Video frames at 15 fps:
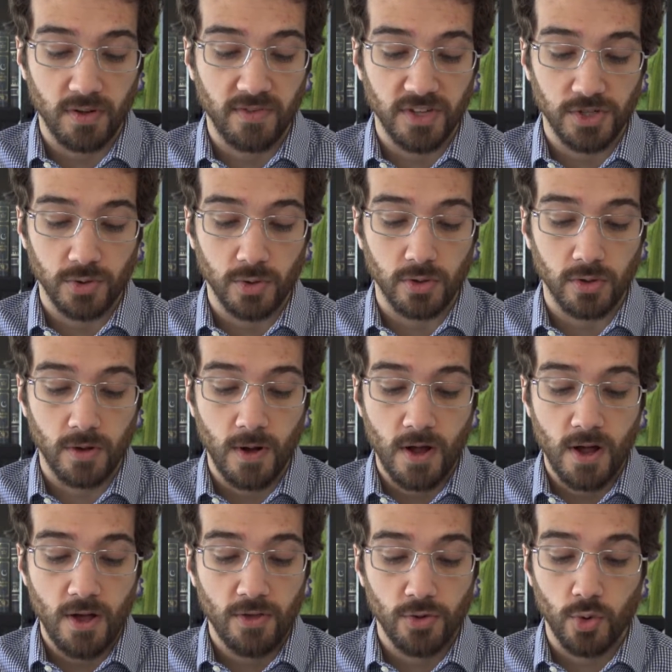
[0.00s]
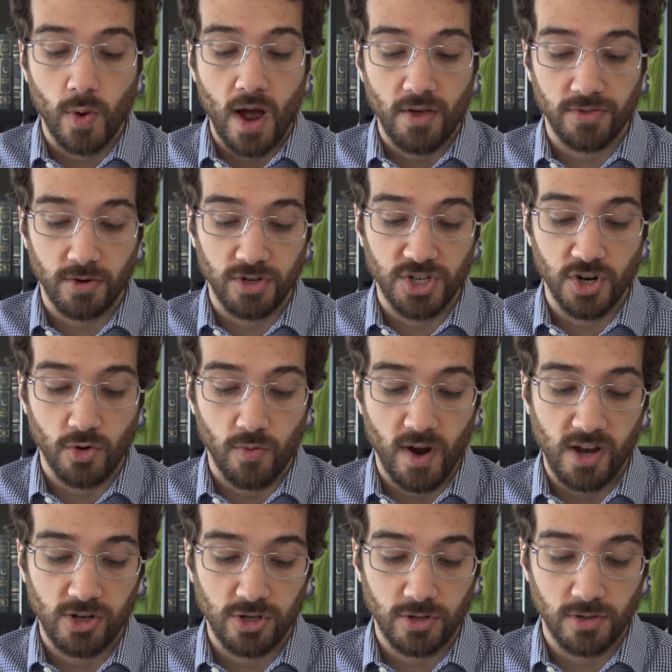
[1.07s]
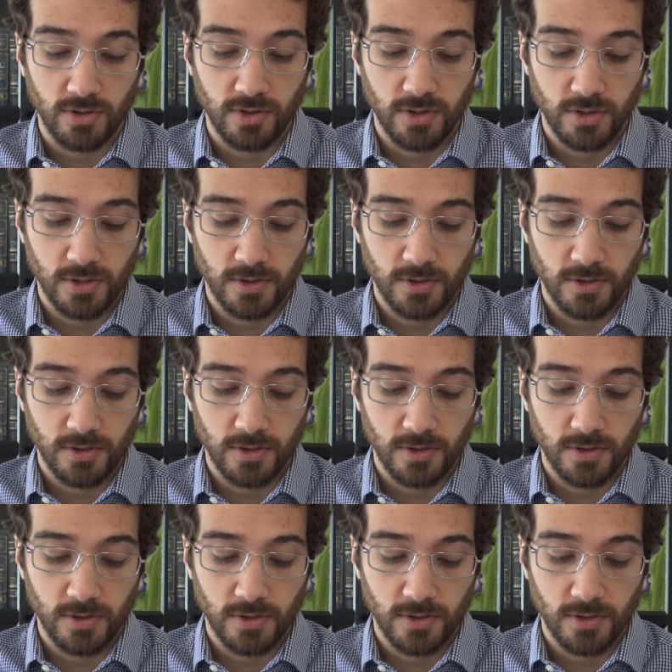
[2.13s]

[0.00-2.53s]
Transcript: of Israel throughout their generations.